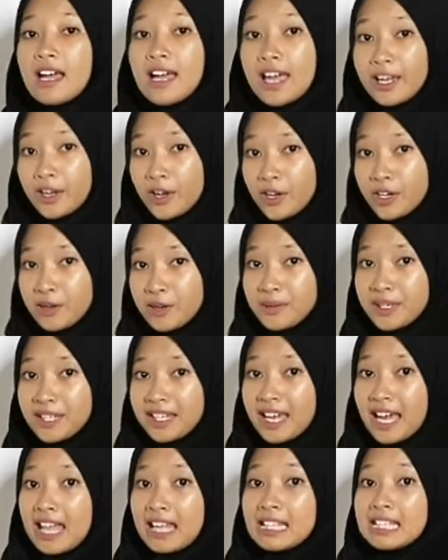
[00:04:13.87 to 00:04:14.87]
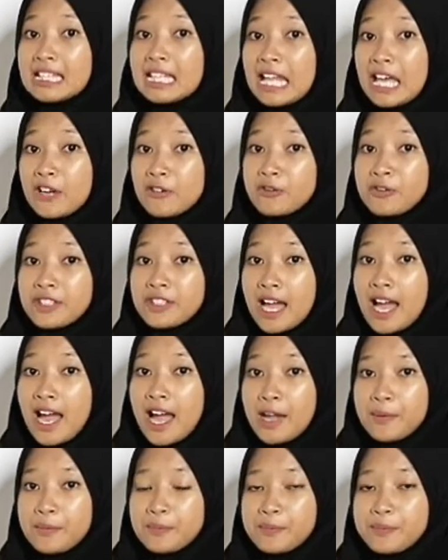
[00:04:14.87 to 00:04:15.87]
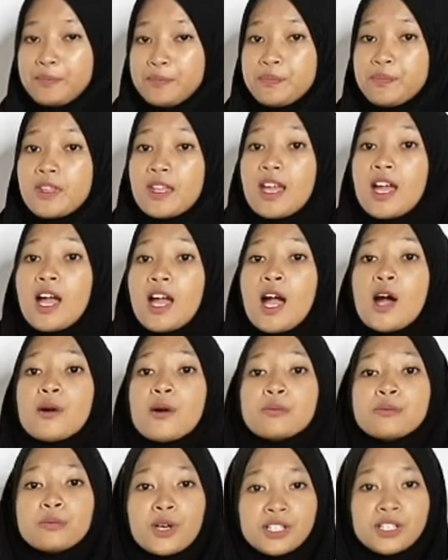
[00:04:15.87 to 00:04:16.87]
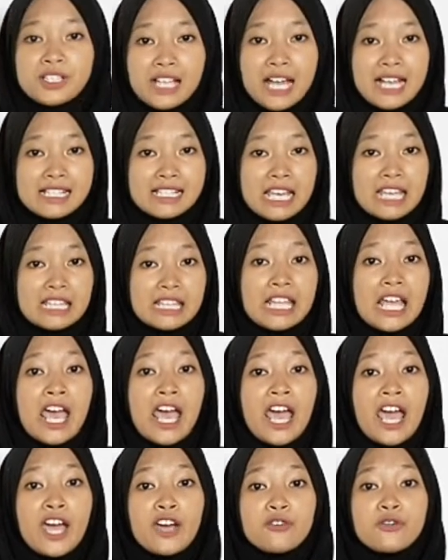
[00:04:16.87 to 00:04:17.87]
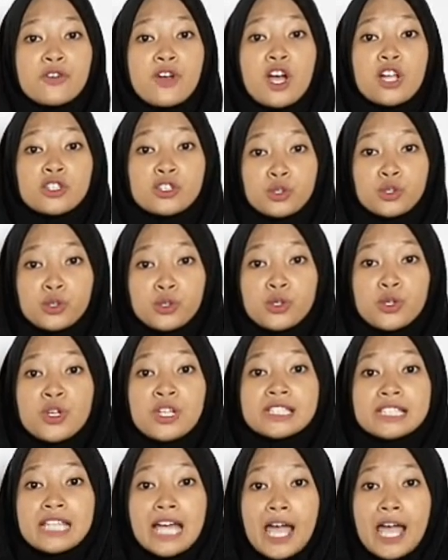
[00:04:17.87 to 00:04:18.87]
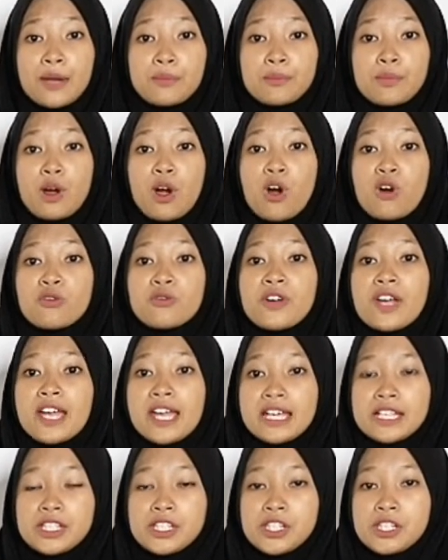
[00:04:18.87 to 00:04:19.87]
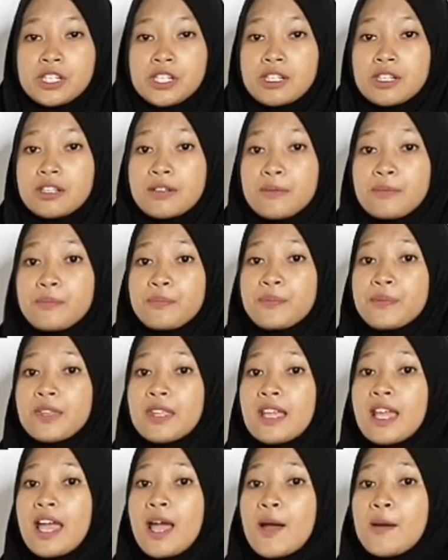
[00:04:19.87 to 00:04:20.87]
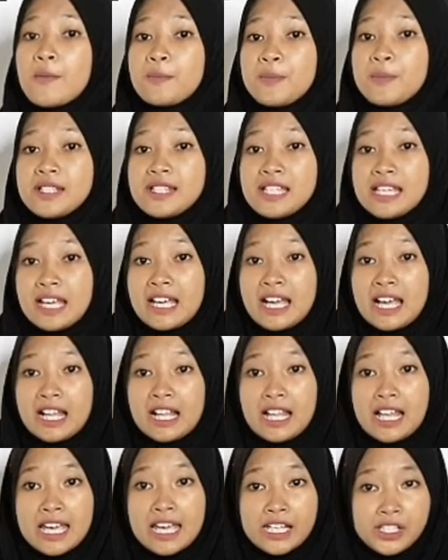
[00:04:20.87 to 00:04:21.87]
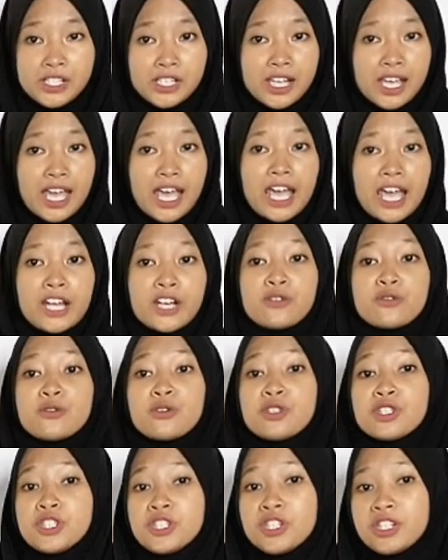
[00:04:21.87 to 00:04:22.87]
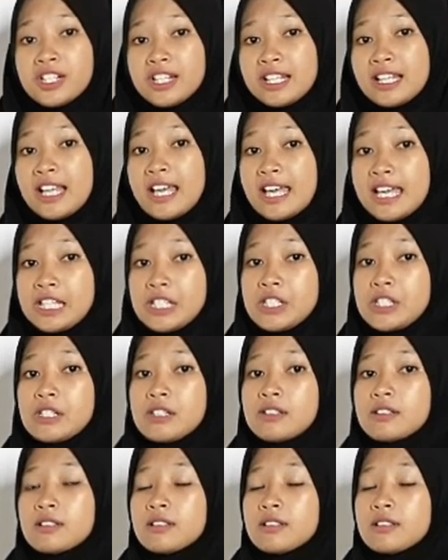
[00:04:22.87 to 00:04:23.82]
Economical lifetime. Most assets have 2 types of age: physical age and functional age.